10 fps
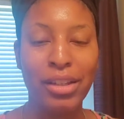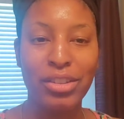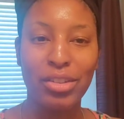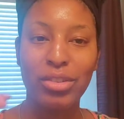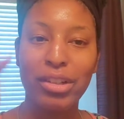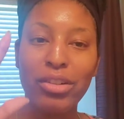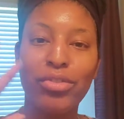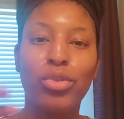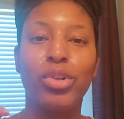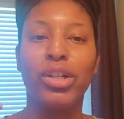So
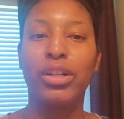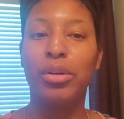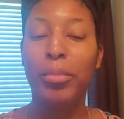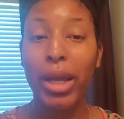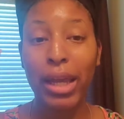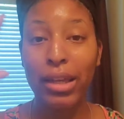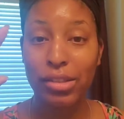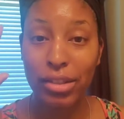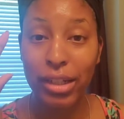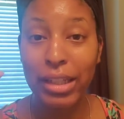therefore, my hands
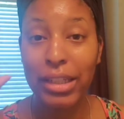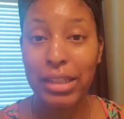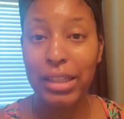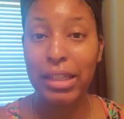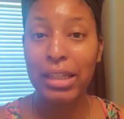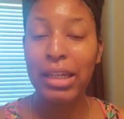are healing.